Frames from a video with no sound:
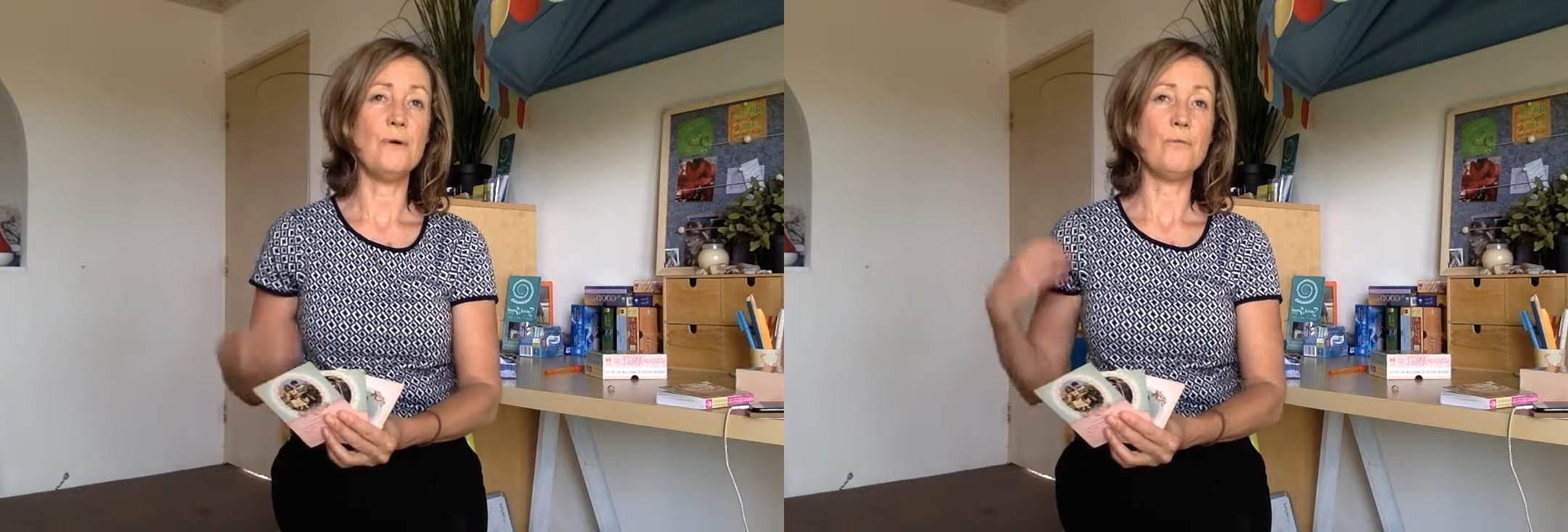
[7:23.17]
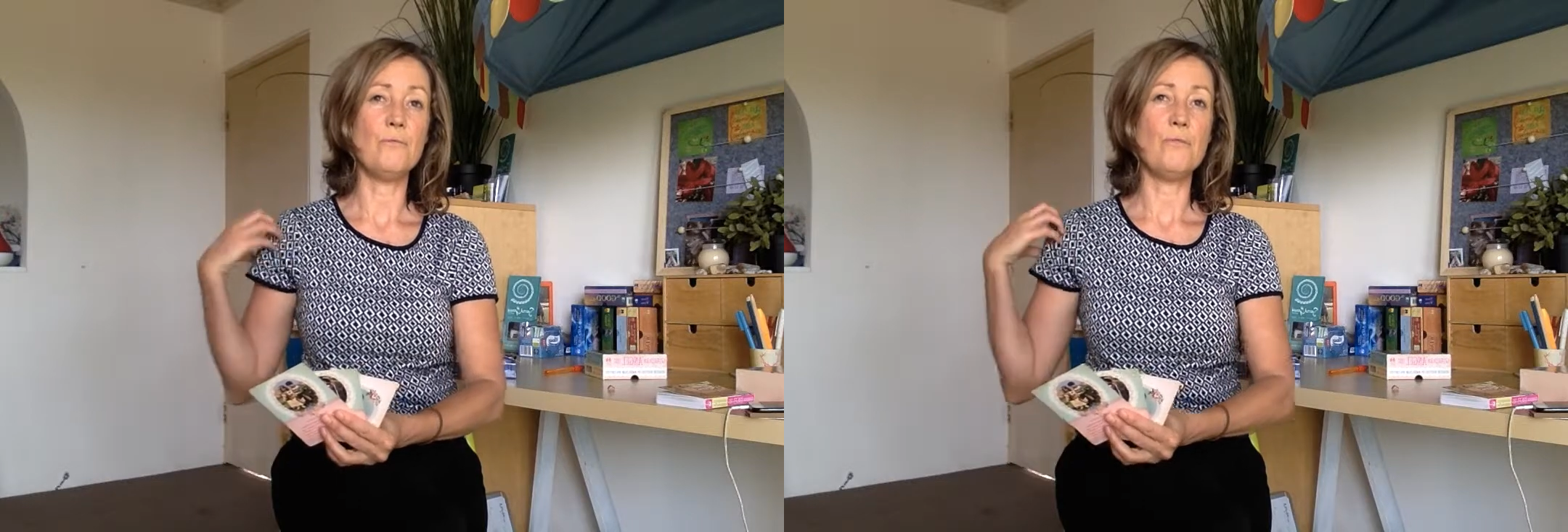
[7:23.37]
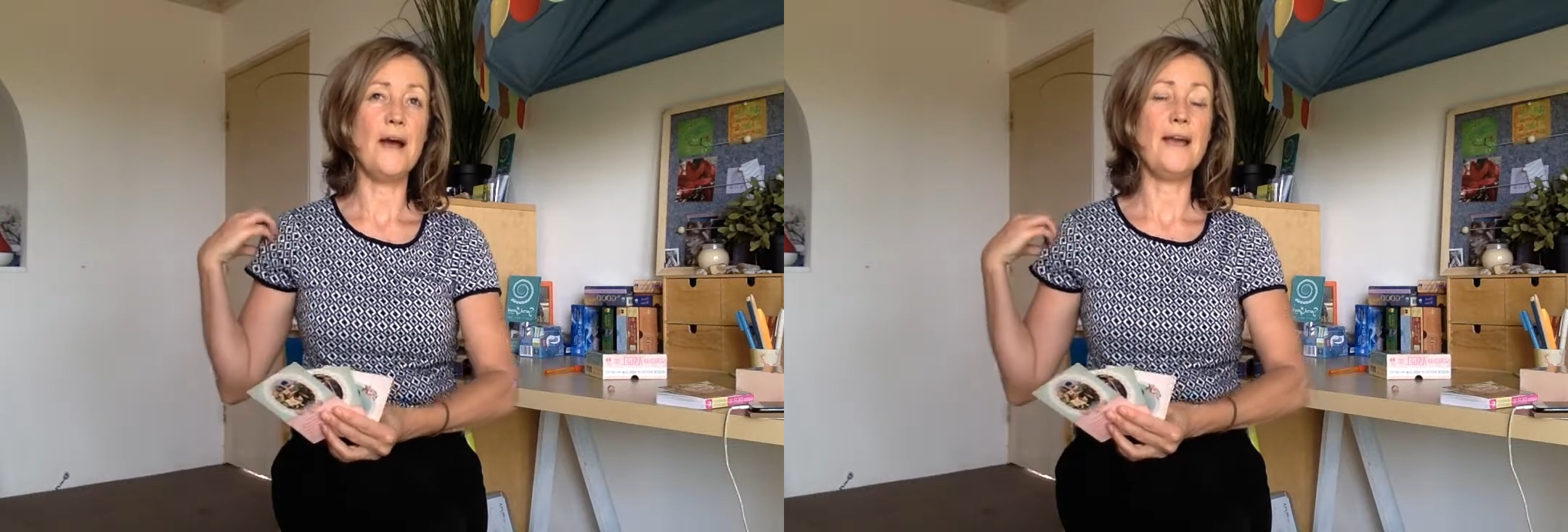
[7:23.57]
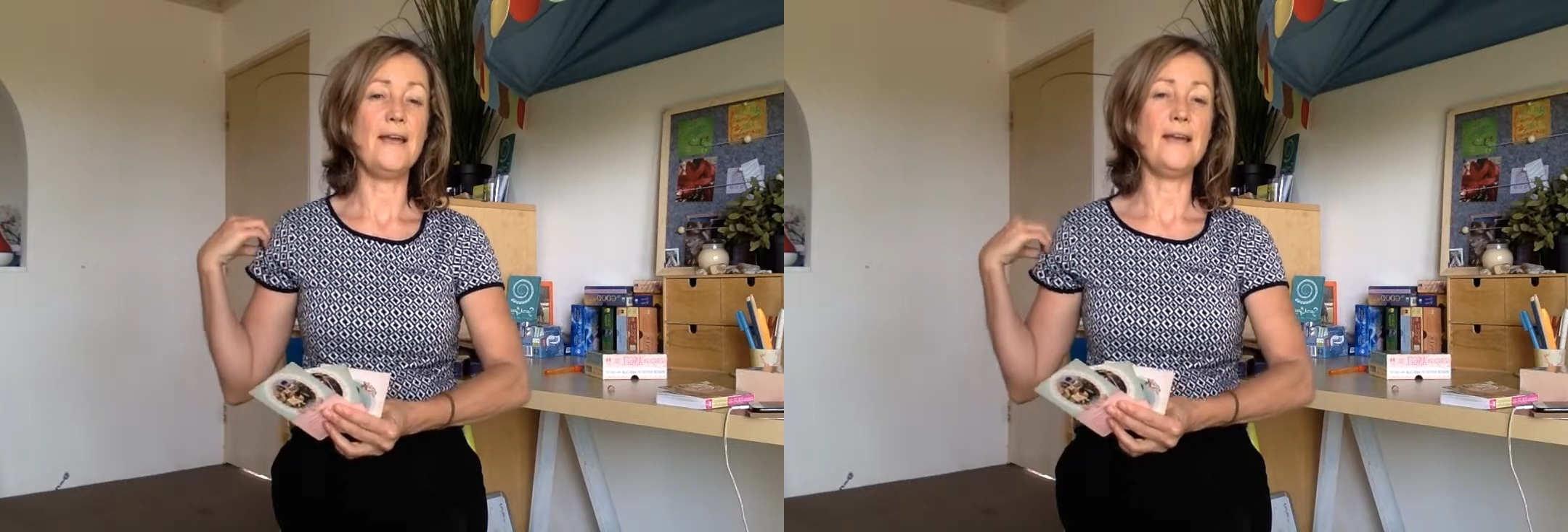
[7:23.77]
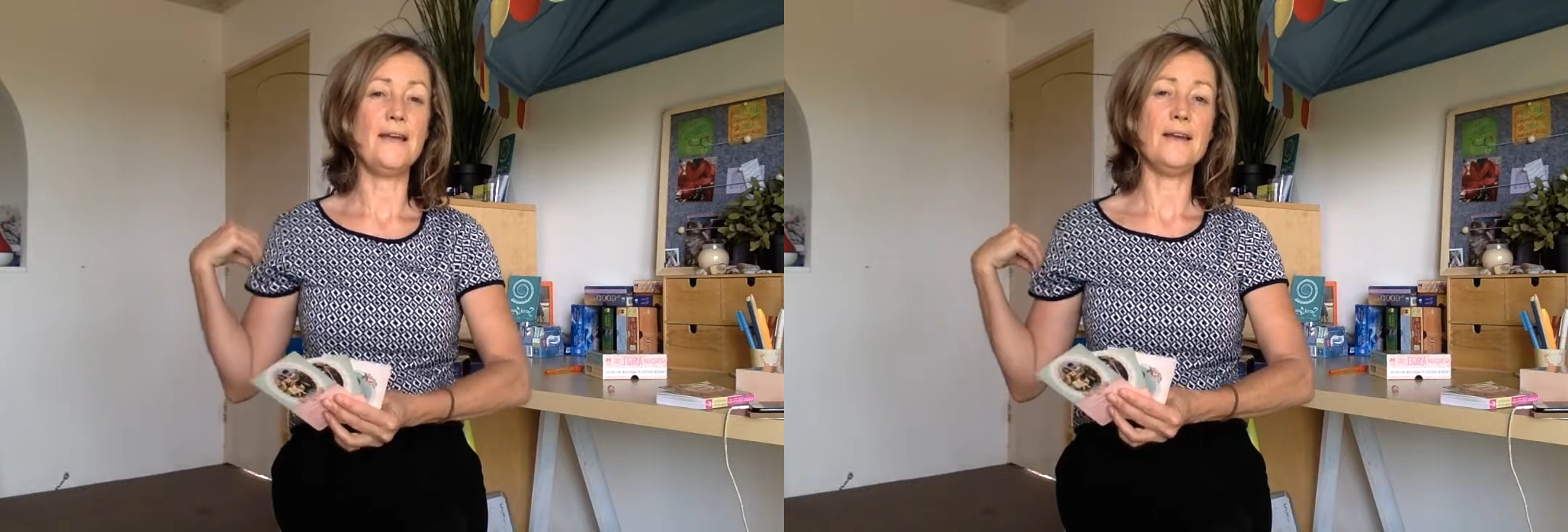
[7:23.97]

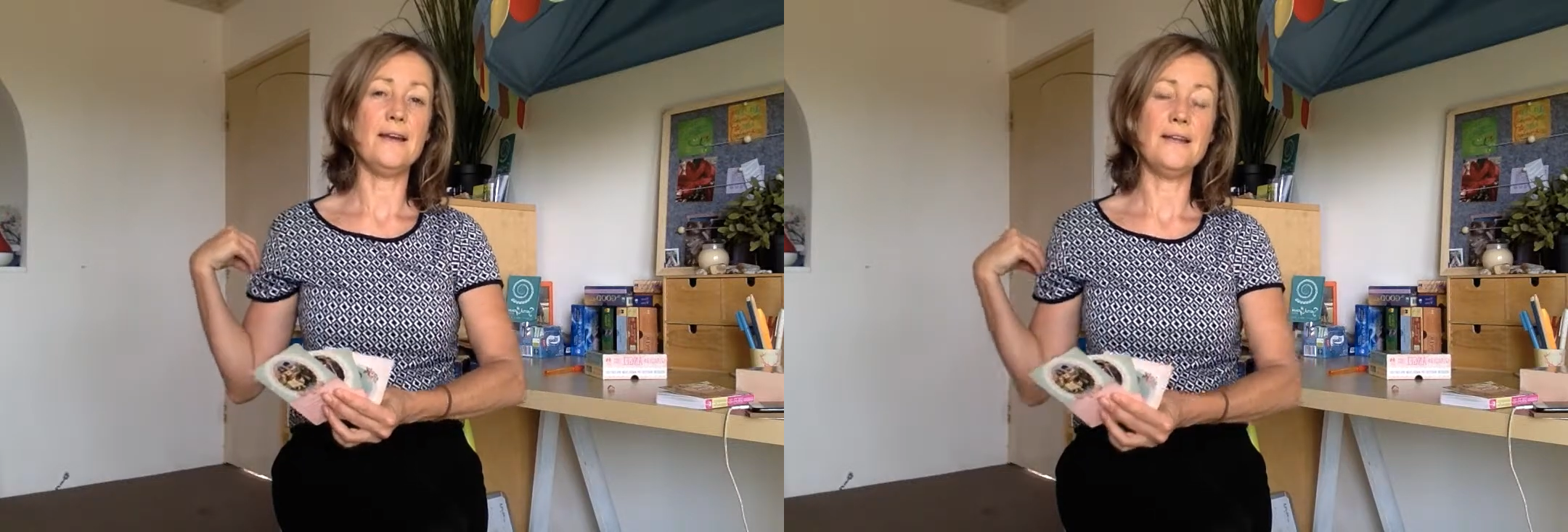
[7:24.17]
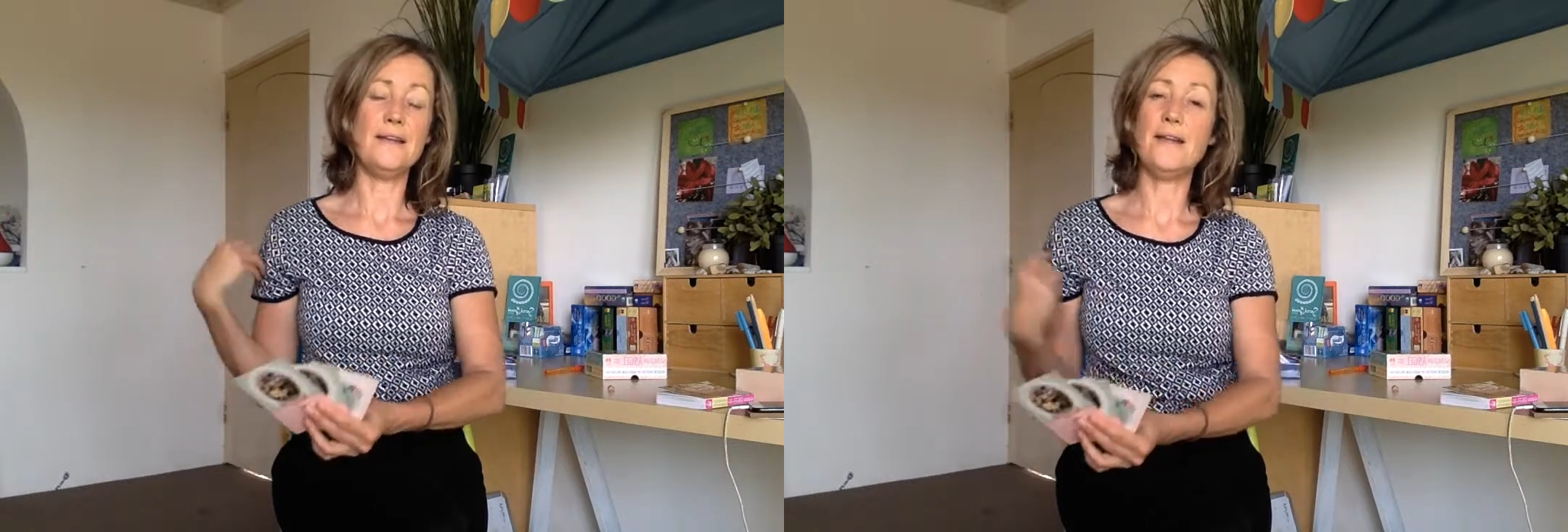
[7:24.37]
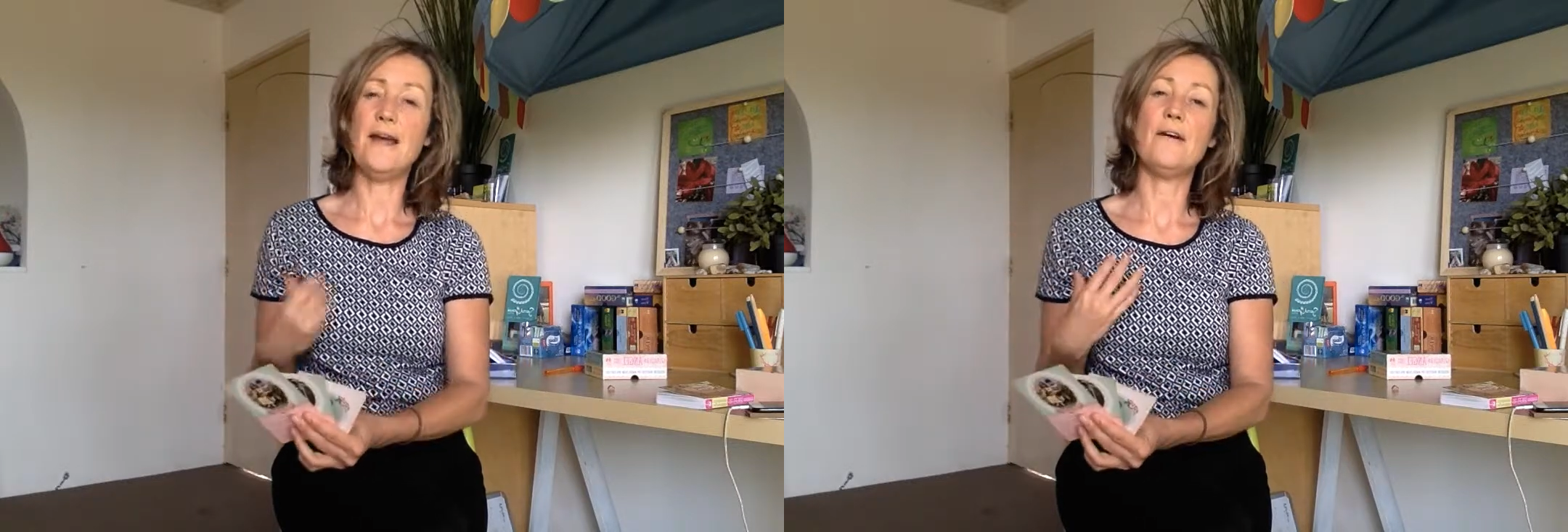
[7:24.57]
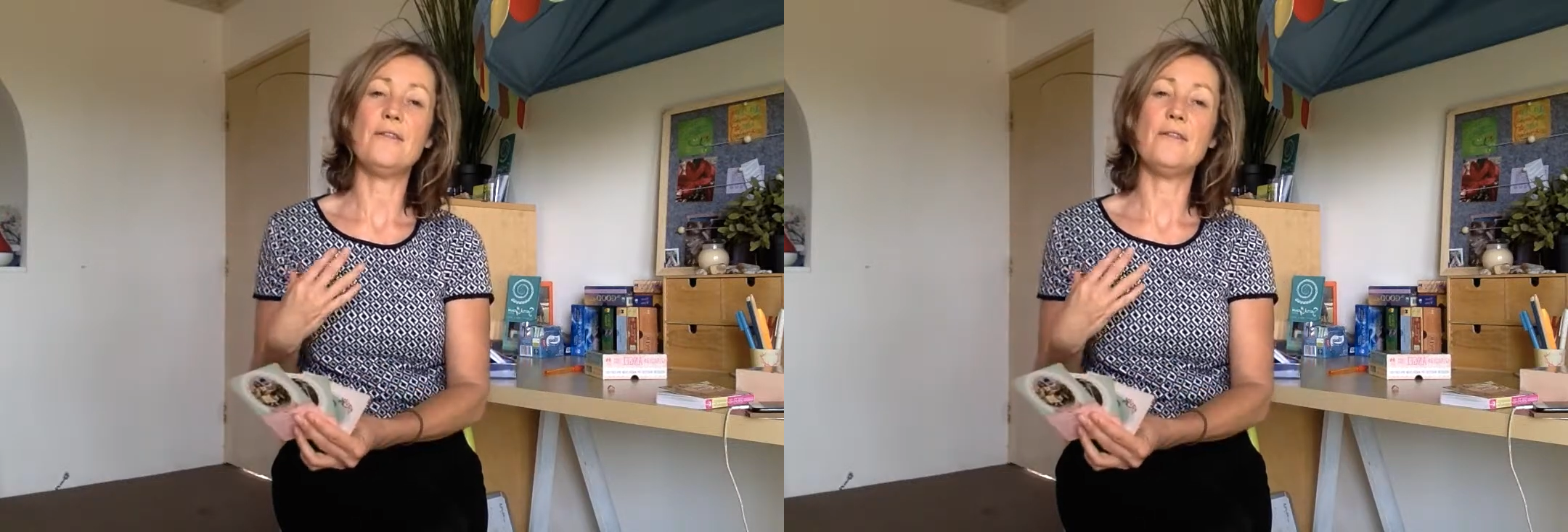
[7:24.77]
way now